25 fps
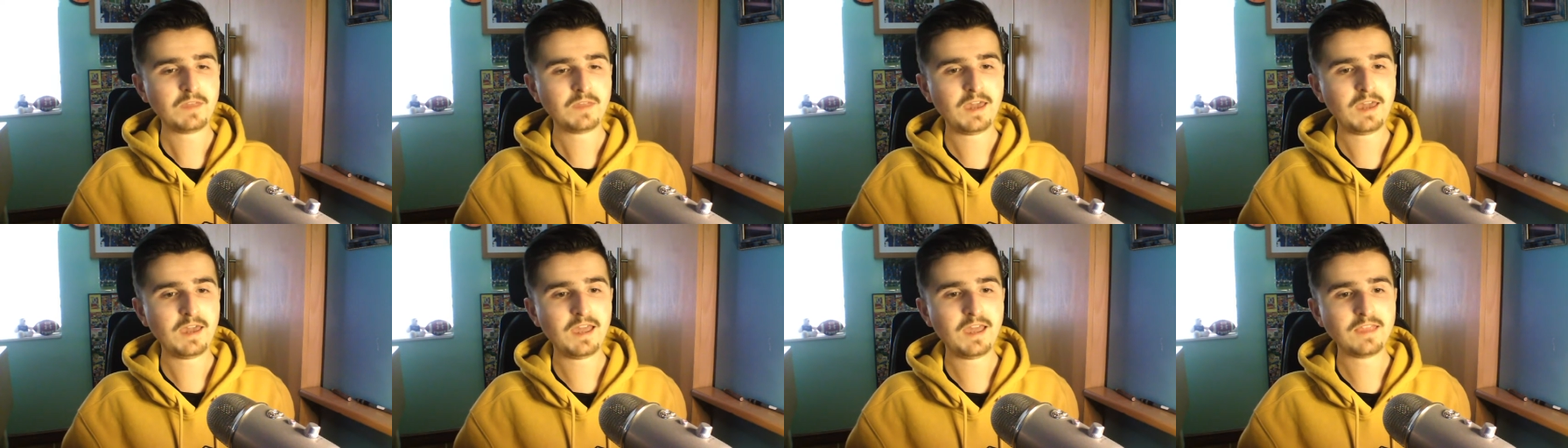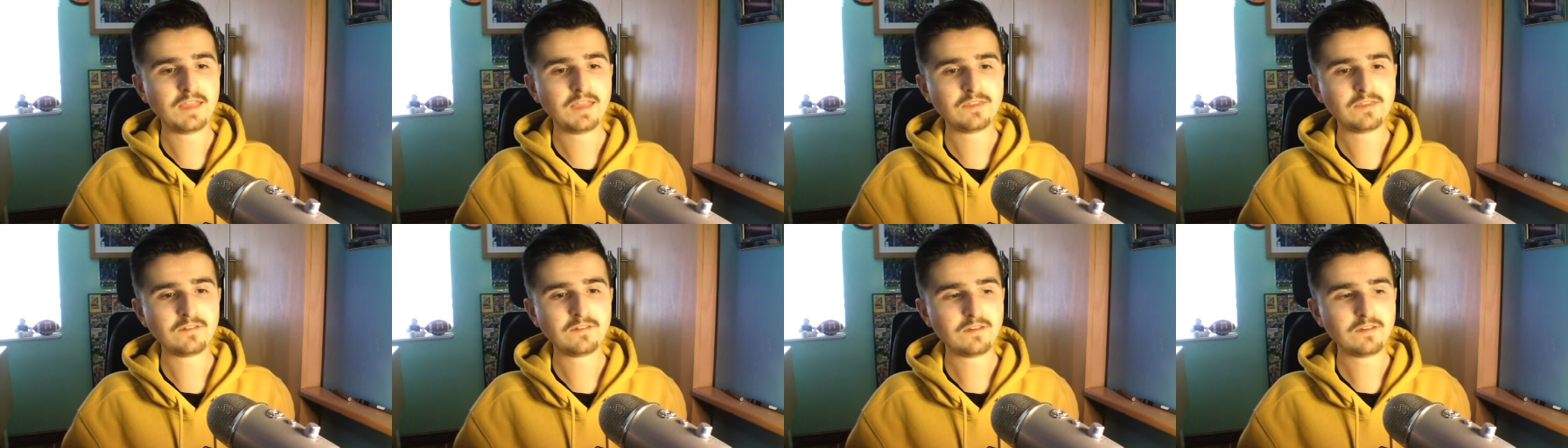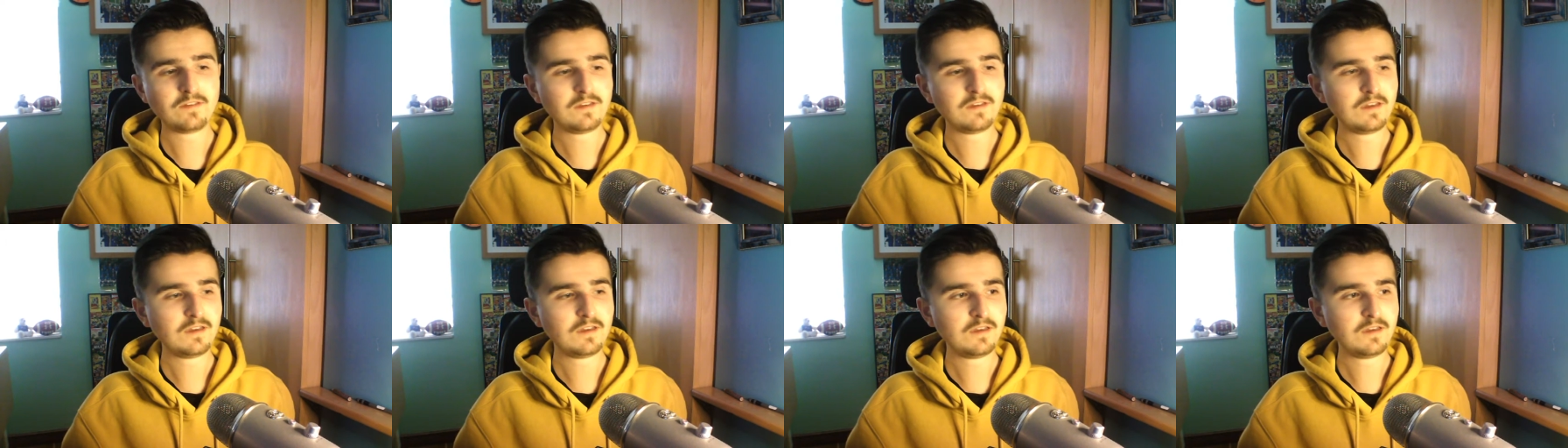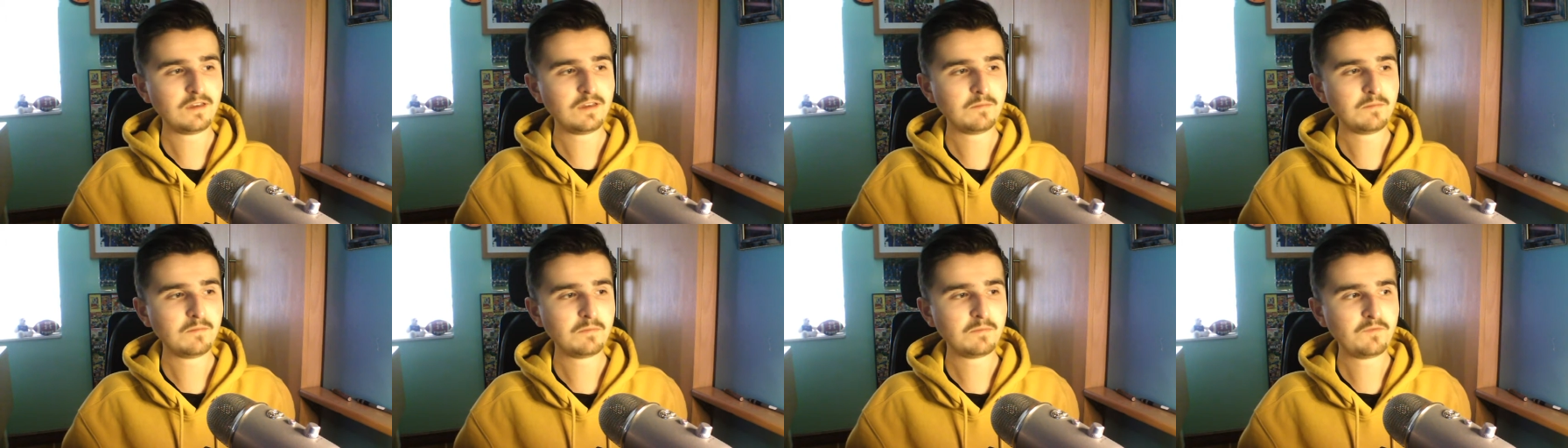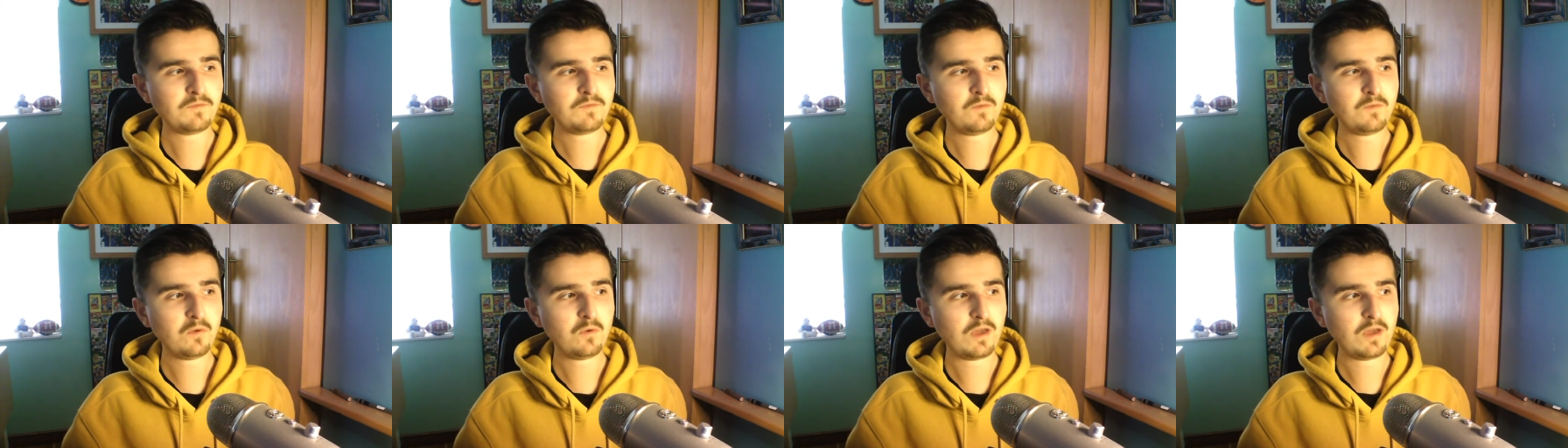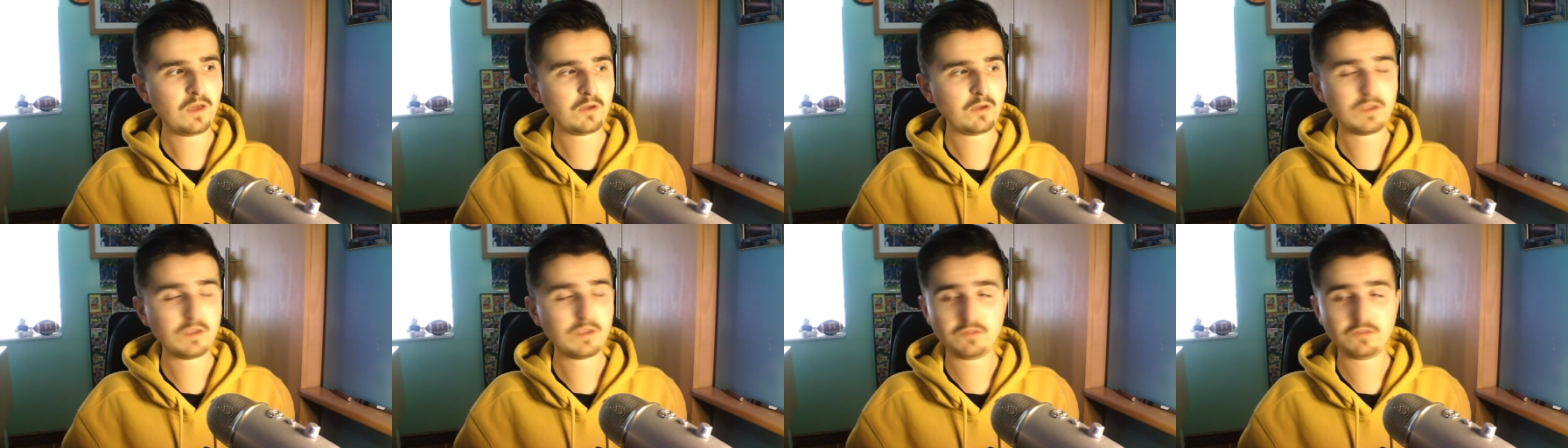And before I
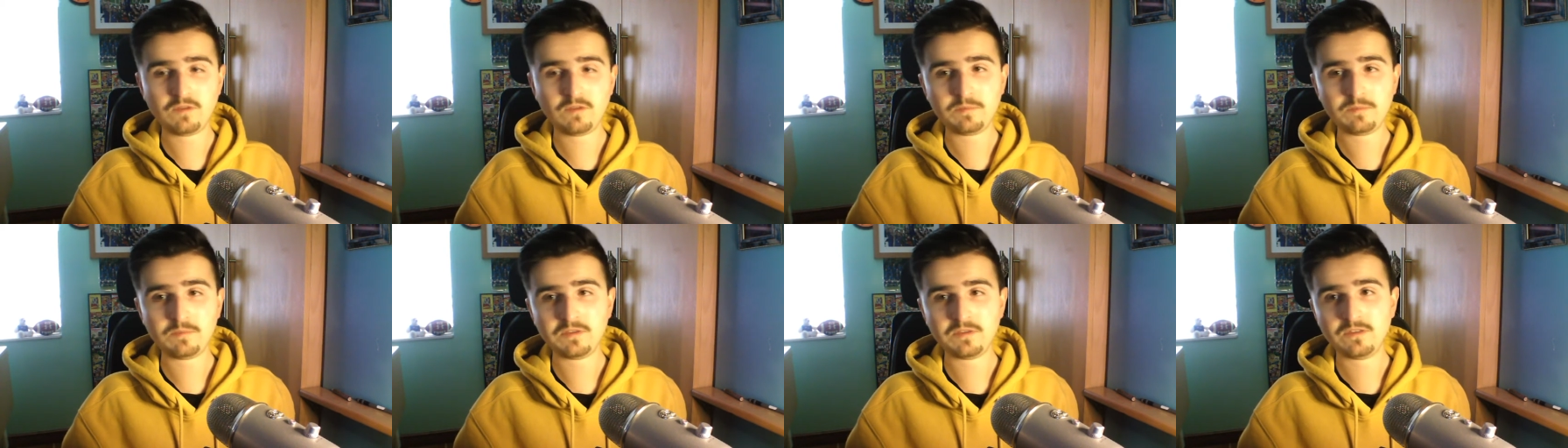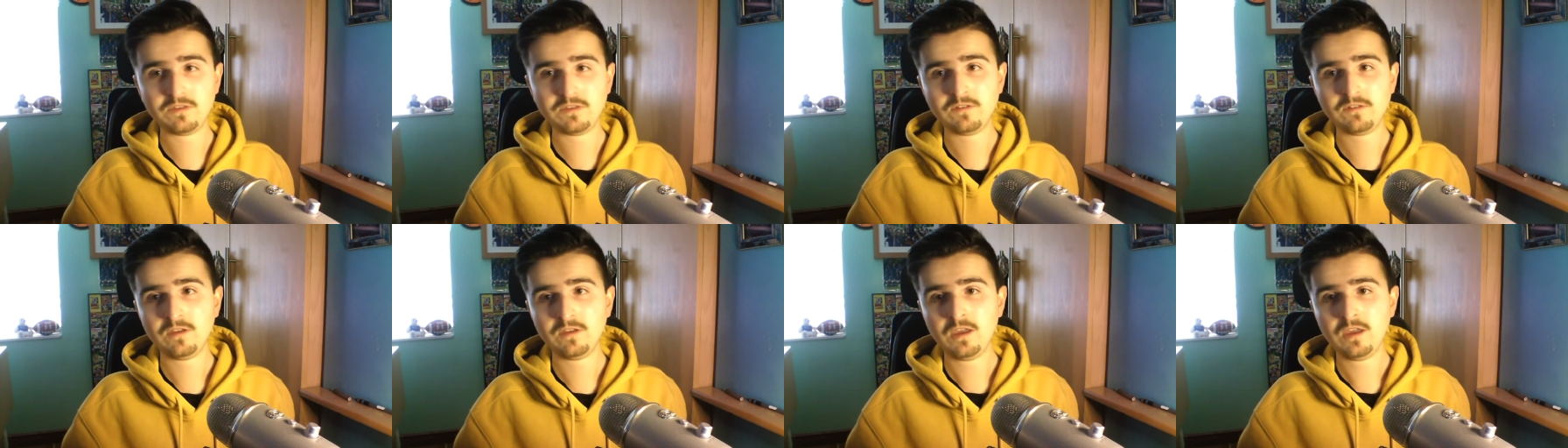got interrupted,